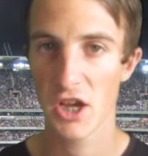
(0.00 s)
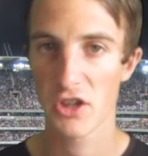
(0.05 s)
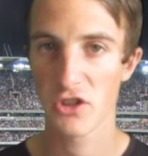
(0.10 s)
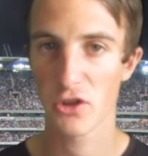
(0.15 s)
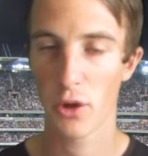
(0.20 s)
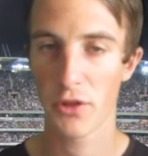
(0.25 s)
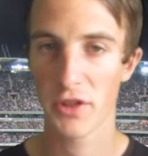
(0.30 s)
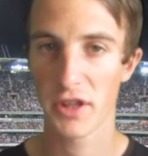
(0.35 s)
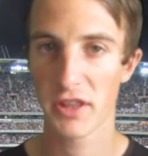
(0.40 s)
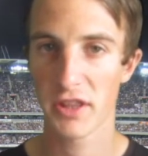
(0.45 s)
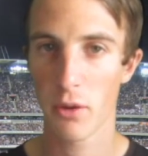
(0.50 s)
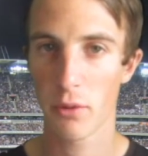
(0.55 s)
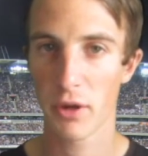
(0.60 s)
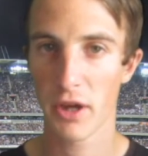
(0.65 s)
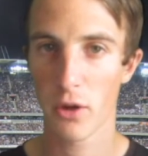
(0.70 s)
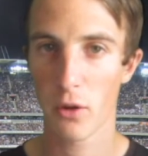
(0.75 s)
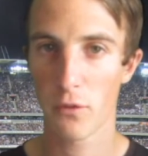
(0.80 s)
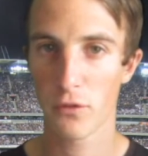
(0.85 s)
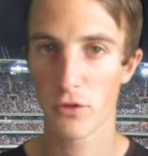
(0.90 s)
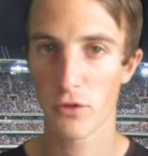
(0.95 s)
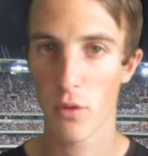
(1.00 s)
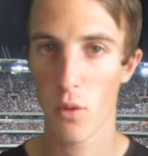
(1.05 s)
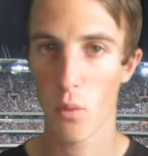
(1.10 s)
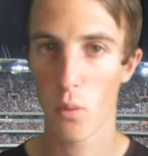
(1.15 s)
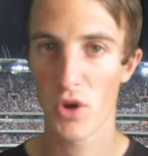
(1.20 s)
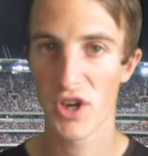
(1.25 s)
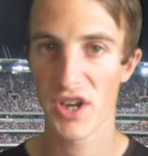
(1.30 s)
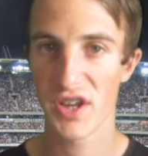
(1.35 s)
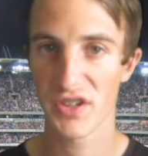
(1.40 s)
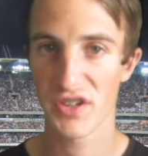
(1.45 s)
So I think they'll get off to a
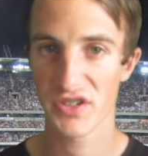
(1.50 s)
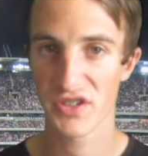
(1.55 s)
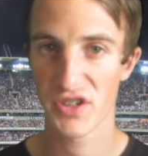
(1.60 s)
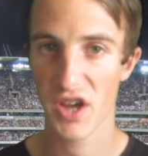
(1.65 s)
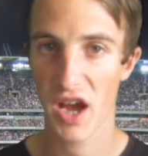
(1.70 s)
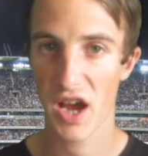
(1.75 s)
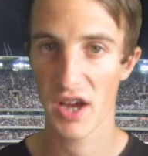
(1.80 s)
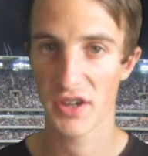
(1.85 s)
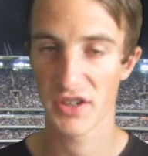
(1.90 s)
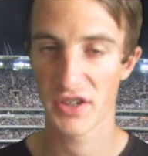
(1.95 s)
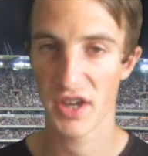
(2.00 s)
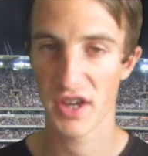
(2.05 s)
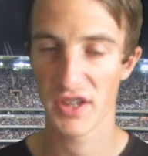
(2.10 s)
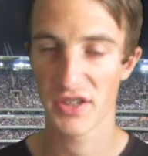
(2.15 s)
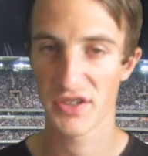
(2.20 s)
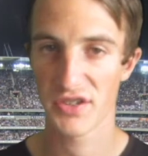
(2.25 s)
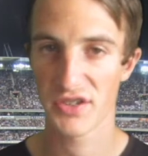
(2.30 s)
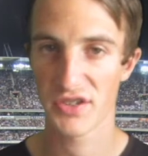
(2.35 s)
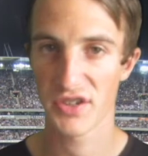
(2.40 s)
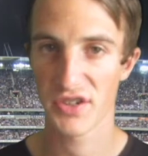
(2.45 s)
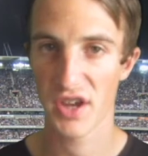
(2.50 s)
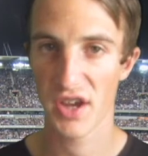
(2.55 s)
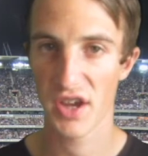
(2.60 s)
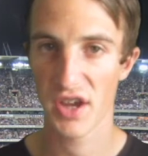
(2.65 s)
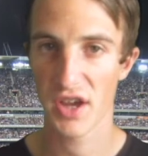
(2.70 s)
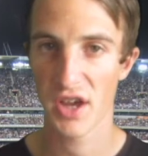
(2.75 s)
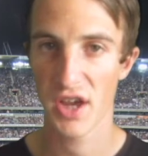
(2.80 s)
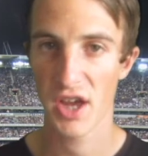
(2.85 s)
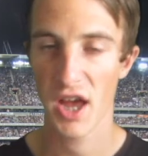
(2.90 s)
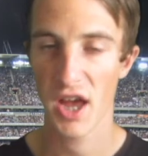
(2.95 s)
winning start against
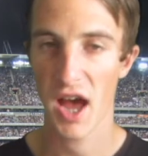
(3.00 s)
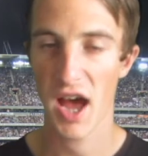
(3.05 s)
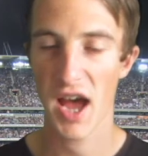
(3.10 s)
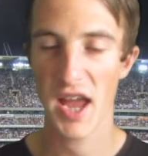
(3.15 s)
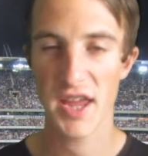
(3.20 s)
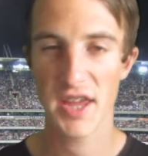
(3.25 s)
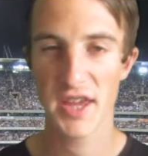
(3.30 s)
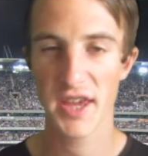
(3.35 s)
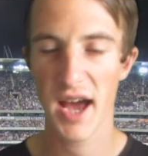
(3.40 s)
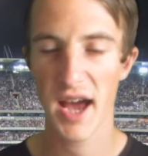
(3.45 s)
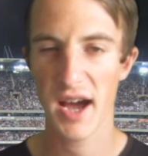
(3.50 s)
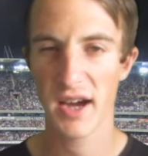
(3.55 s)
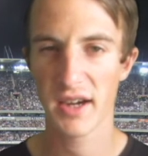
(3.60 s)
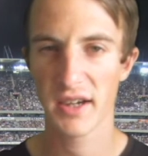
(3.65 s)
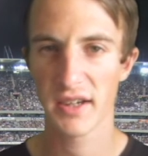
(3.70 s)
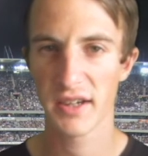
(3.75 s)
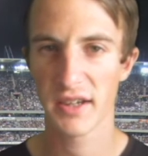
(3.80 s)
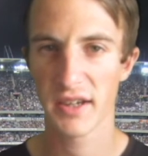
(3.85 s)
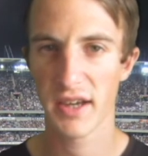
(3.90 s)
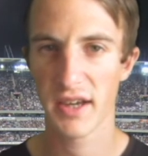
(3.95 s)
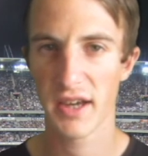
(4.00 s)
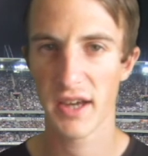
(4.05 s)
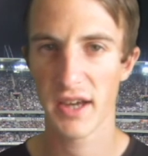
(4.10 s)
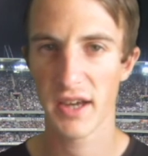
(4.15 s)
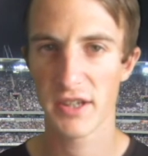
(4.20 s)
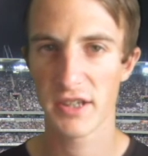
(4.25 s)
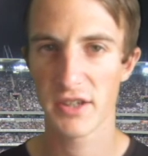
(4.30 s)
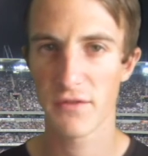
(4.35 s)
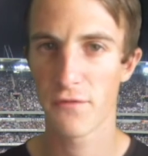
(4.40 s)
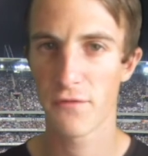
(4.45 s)
a young,
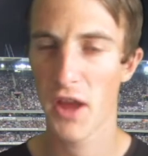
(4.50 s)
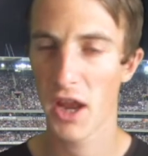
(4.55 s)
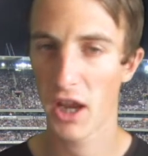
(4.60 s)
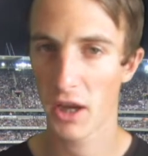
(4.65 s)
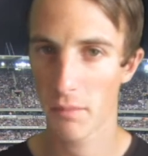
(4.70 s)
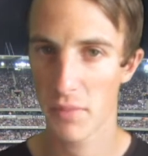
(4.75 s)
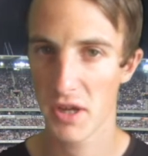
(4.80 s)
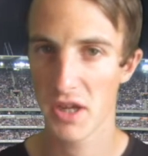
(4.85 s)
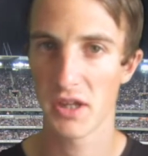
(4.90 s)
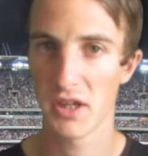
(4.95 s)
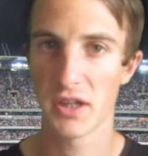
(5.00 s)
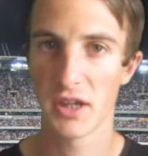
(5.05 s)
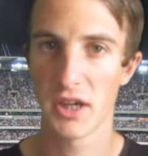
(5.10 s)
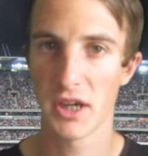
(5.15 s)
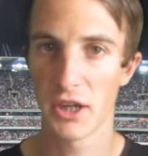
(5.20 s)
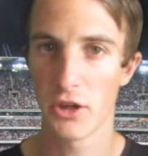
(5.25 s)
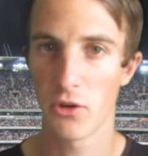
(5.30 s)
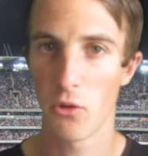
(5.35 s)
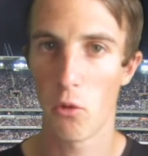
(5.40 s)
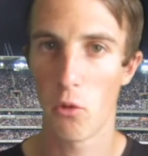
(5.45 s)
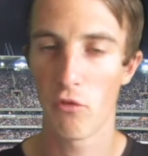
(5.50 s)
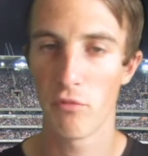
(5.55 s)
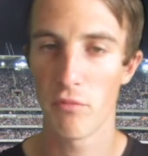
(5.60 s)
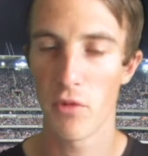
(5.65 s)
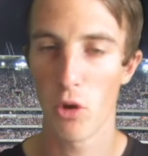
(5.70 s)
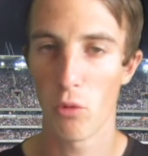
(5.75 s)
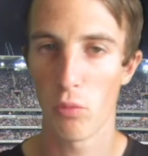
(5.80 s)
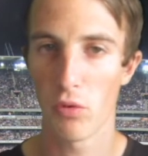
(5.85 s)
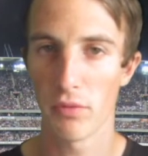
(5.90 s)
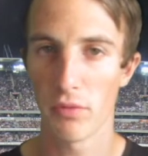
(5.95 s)
developing North
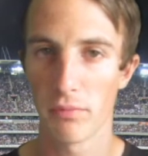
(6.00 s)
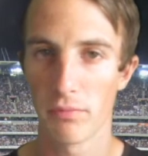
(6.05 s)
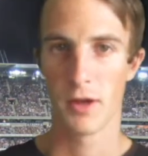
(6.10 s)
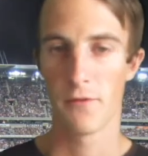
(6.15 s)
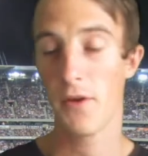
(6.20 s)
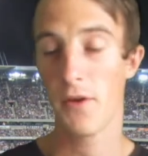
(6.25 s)
Melbourne.